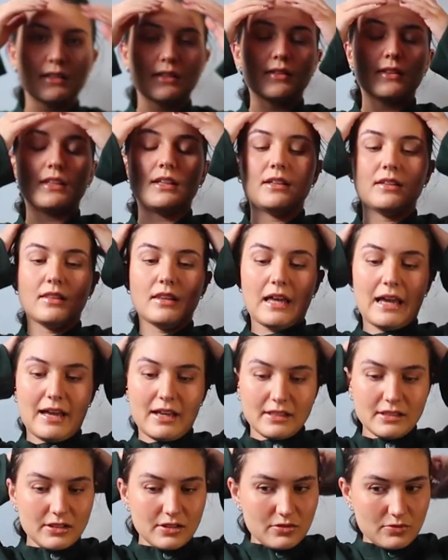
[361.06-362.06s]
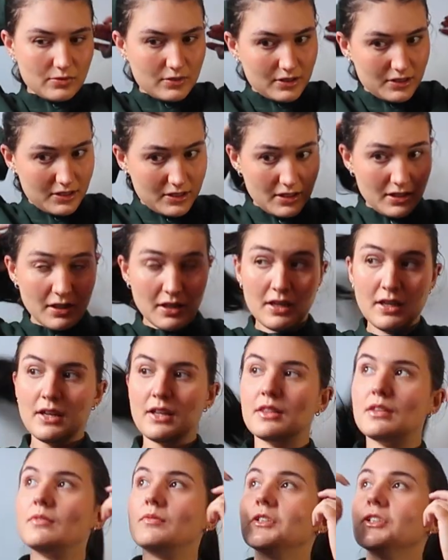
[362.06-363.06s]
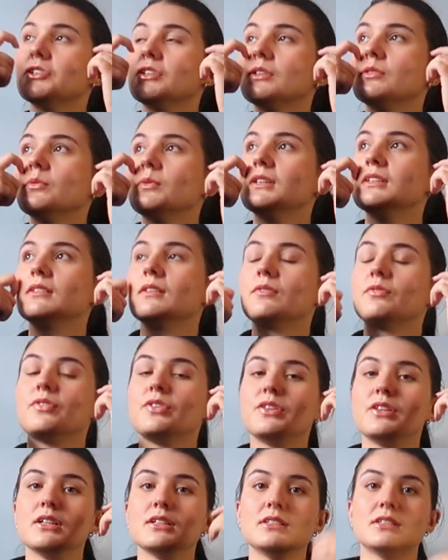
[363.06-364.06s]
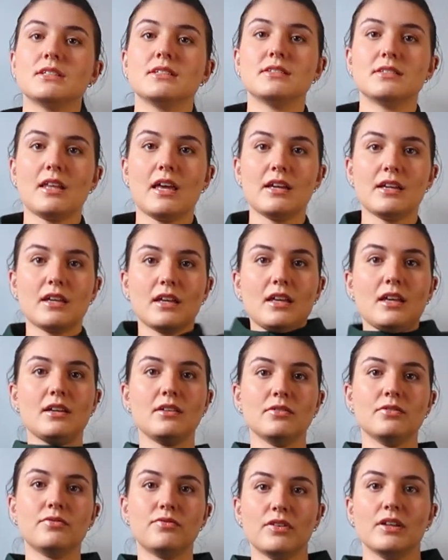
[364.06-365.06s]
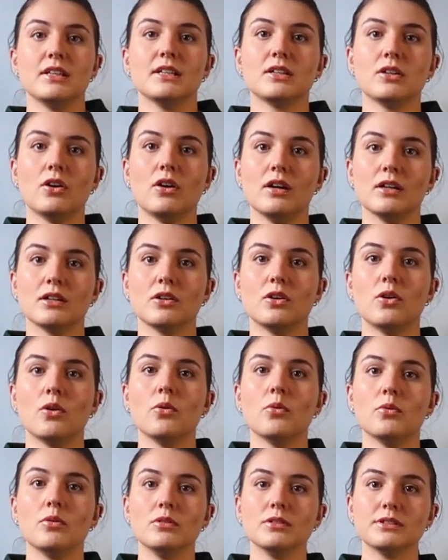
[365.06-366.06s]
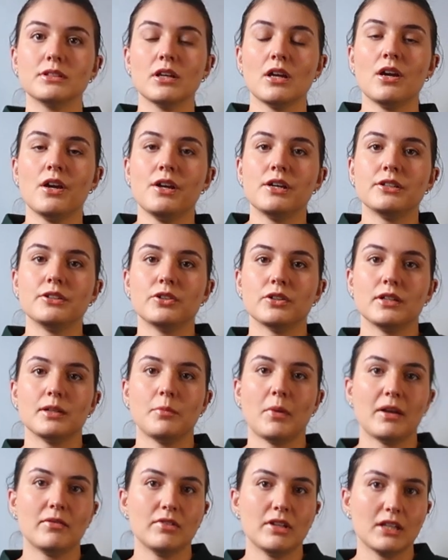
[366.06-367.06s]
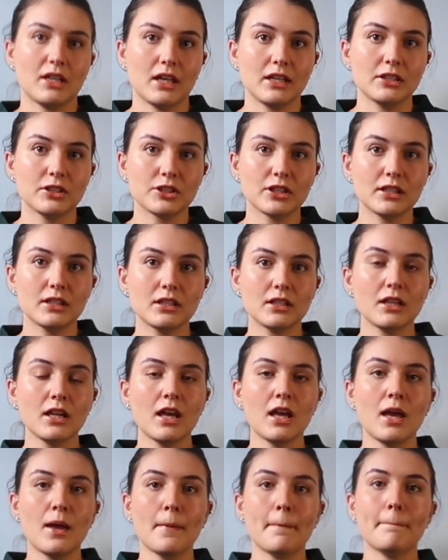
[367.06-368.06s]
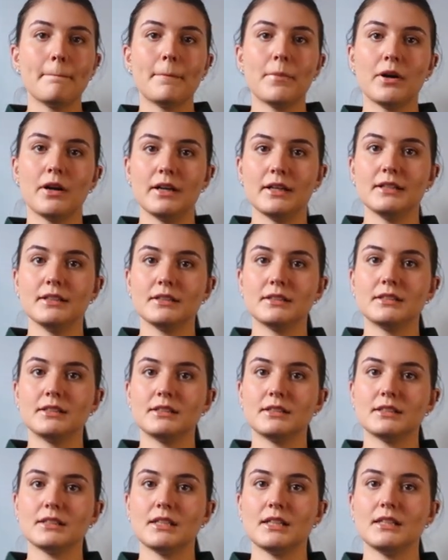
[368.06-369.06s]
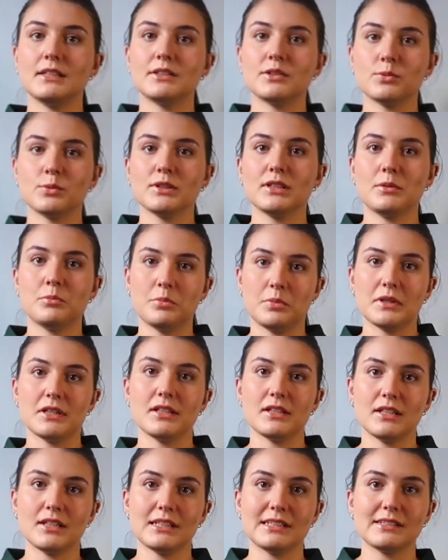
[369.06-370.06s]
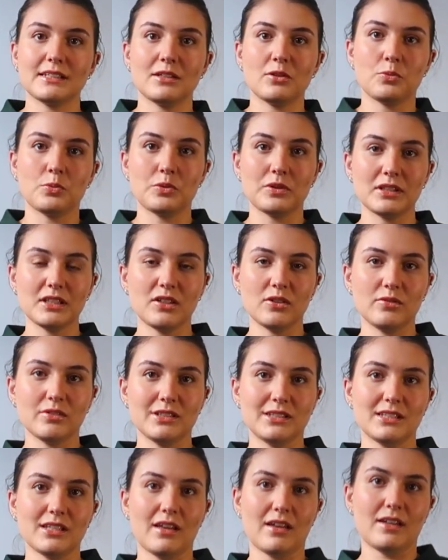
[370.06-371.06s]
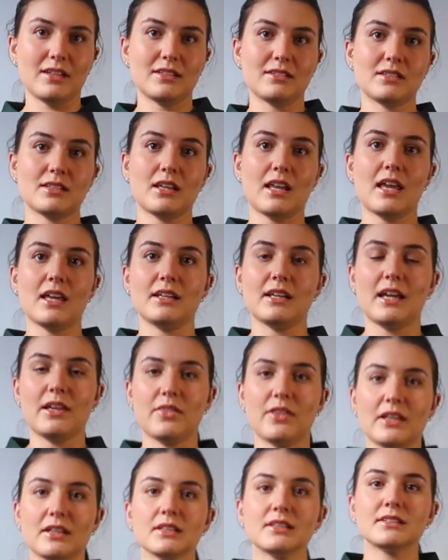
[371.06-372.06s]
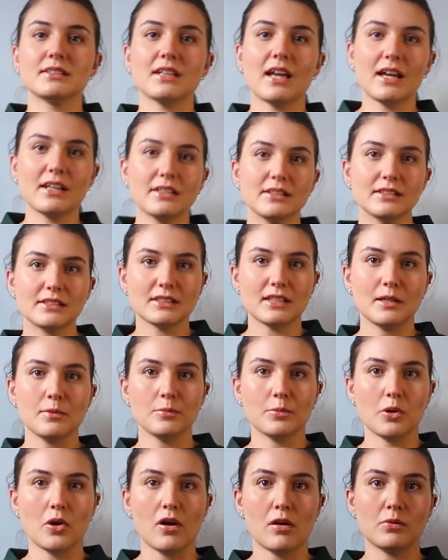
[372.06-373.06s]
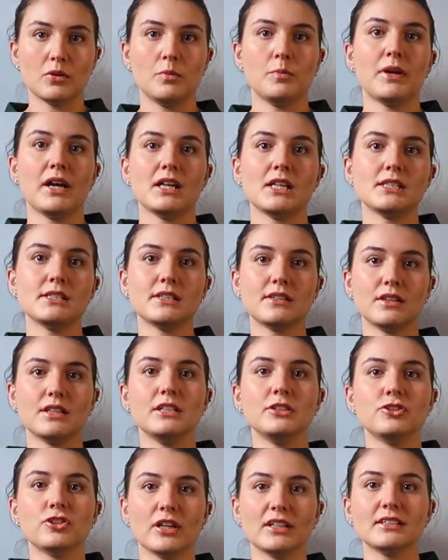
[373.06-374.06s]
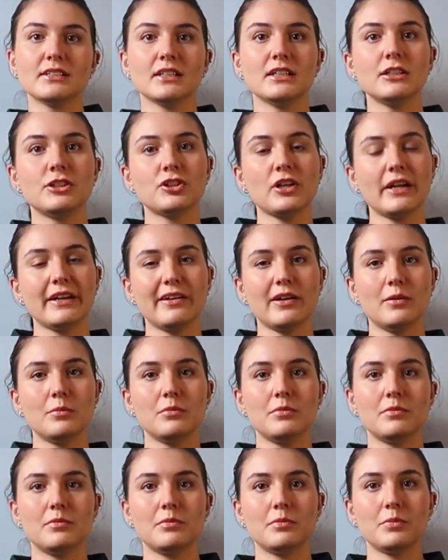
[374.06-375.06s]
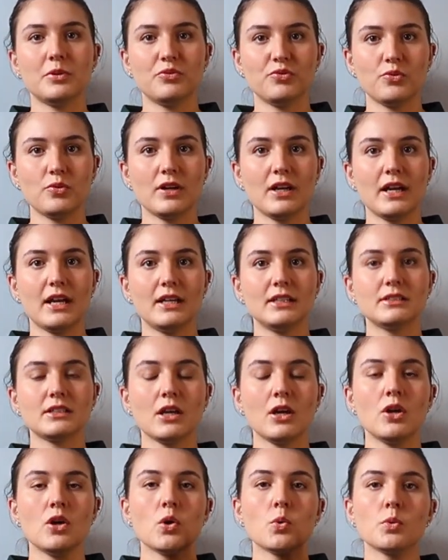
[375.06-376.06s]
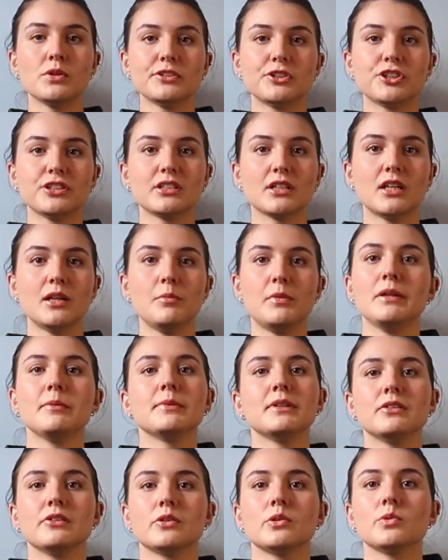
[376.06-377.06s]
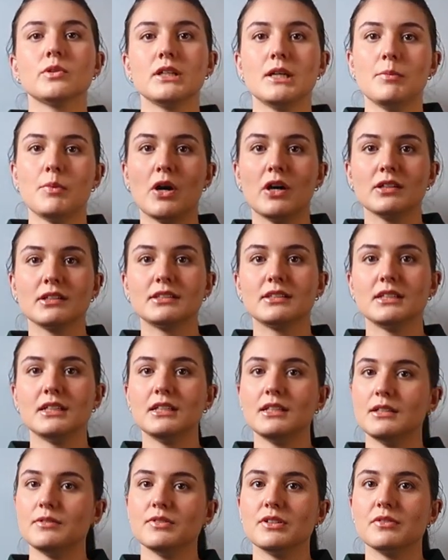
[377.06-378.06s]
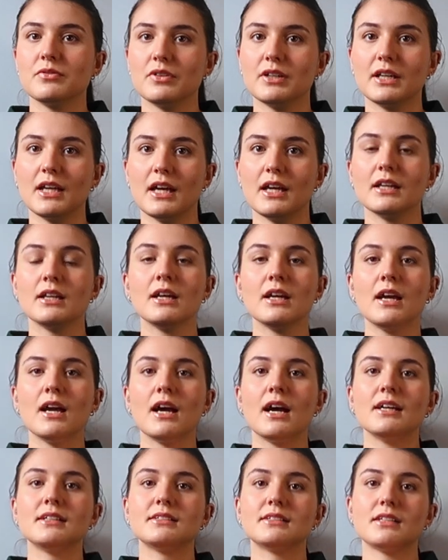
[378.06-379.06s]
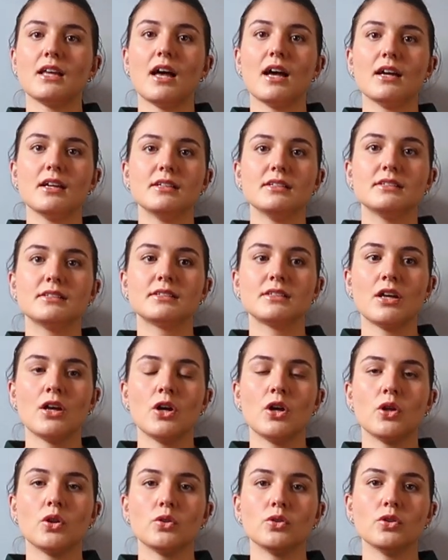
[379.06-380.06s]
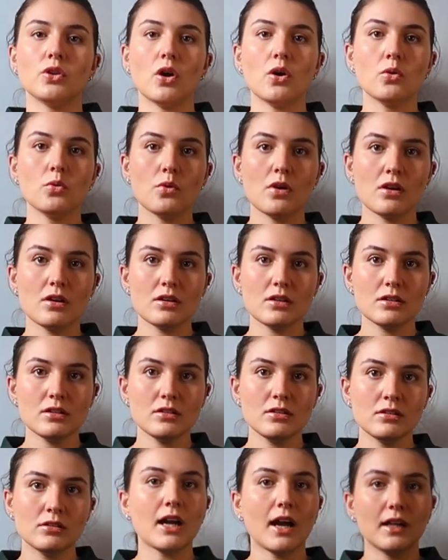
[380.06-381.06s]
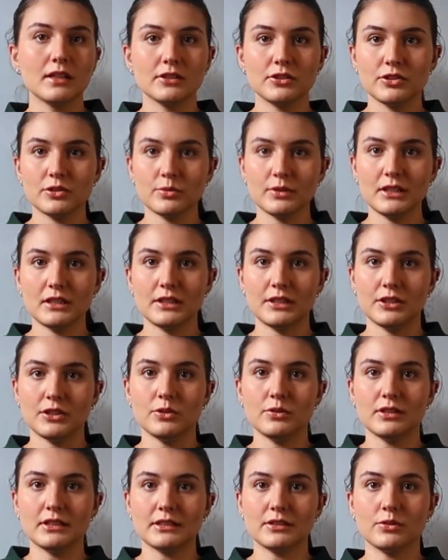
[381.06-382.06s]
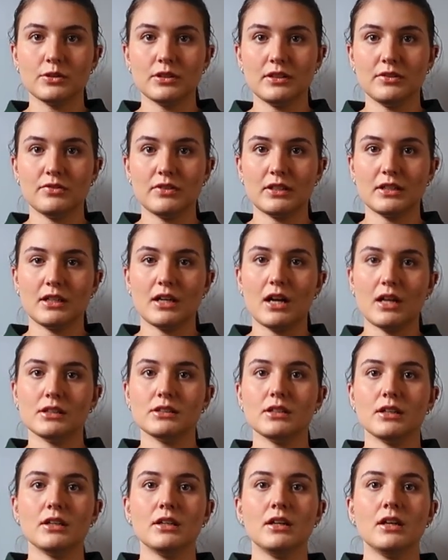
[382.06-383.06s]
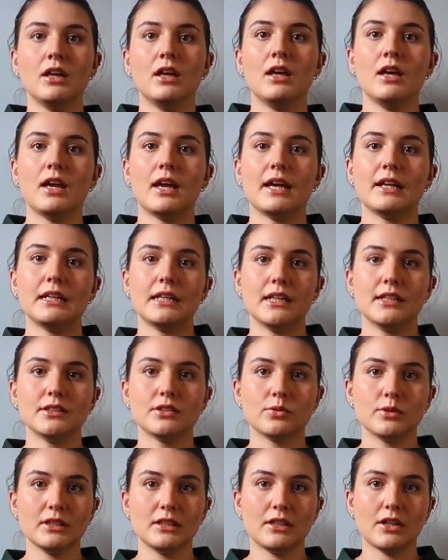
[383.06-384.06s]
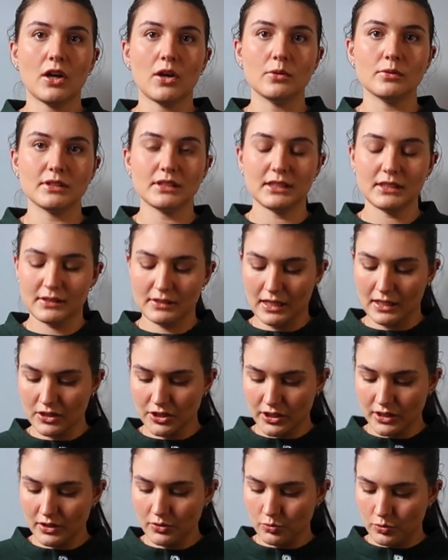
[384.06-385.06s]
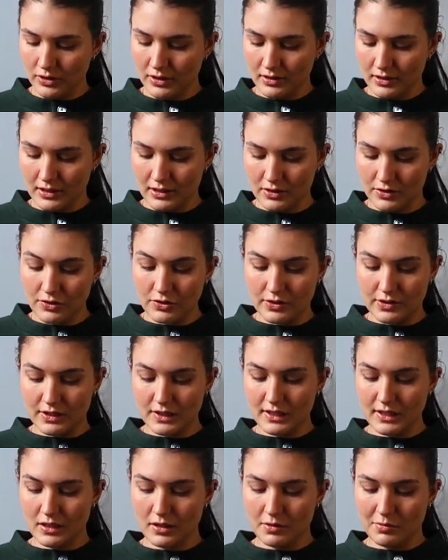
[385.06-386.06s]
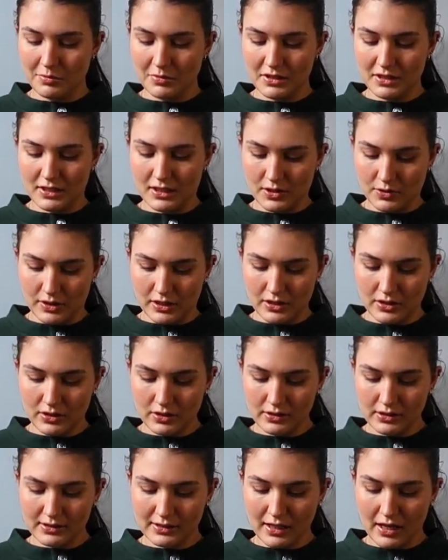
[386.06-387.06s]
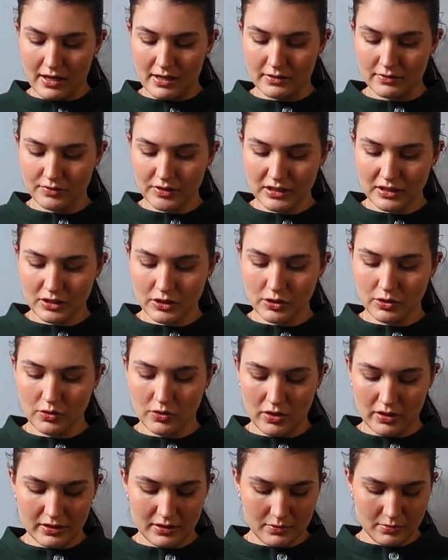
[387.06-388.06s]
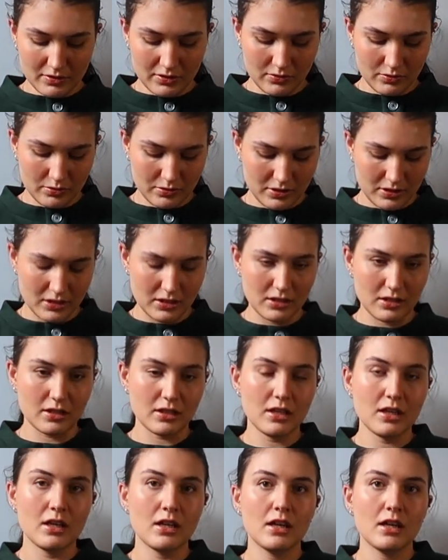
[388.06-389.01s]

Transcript: is the last one. Vision for this is like if it got cold during my vacation, but it's really big. It's like really oversized, and I think it's kind of the same problem as the dress that I tried on beforehand, where it's just gonna make me look really boxy even if I get a size lower. Color's really cute. It's a really fun color, and it is really cozy. It's actually a really interesting material. It's kind of like a cross between